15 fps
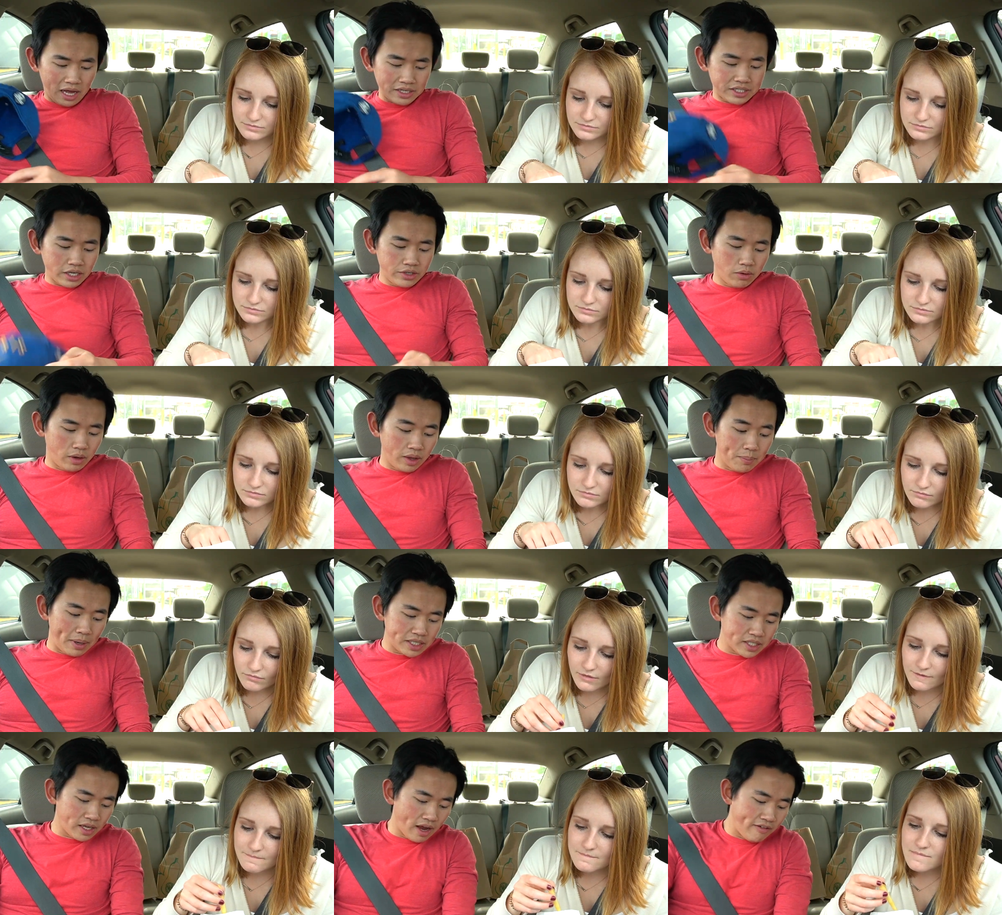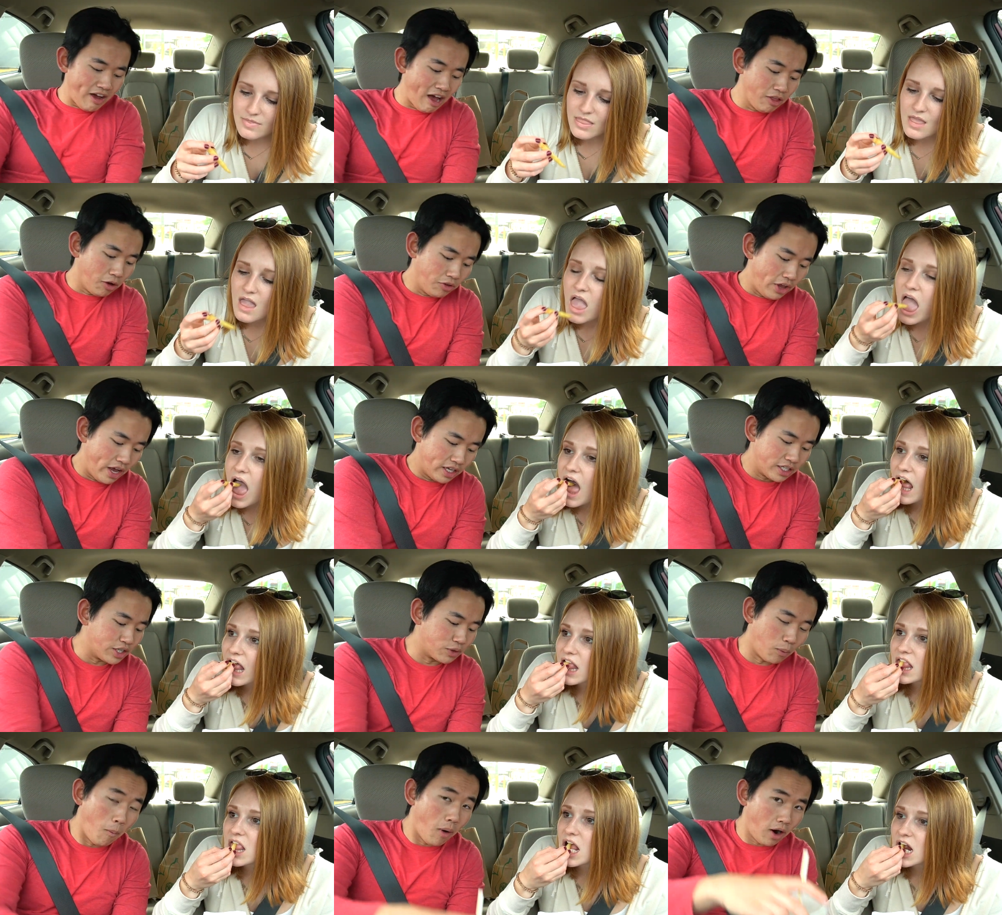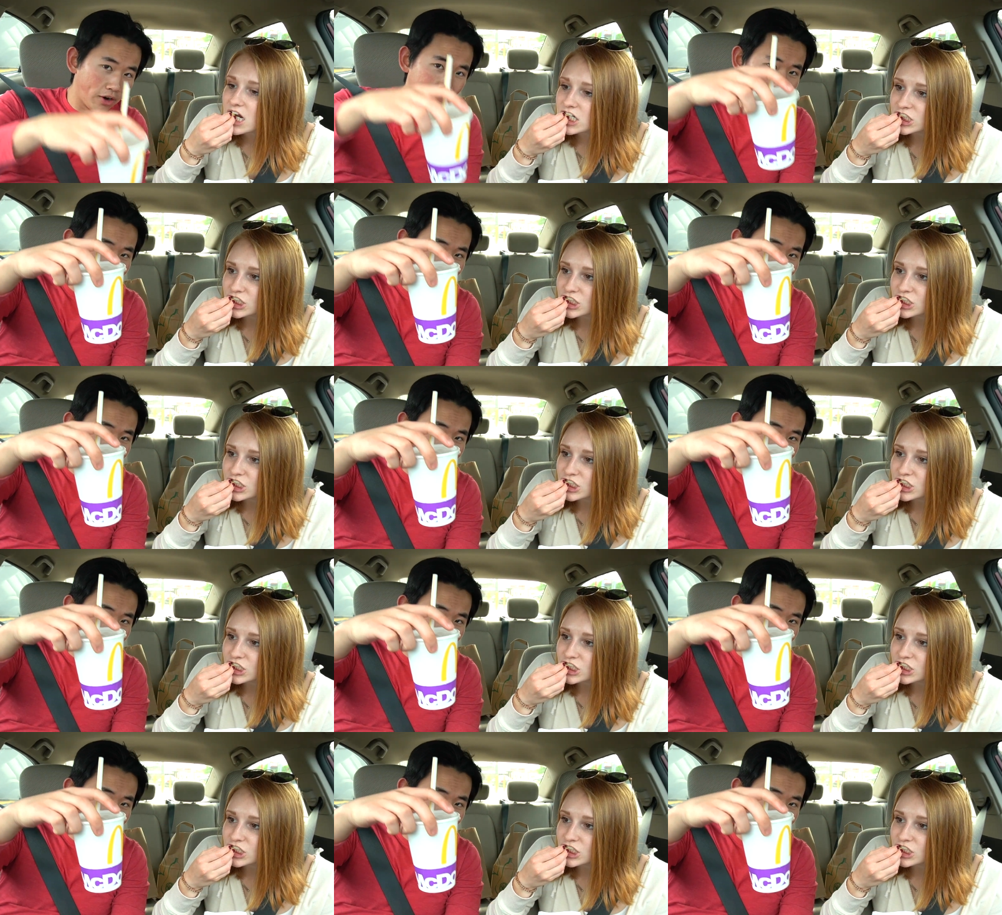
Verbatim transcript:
Speaker 1: I'll tell you what, the best thing I've had all day is this water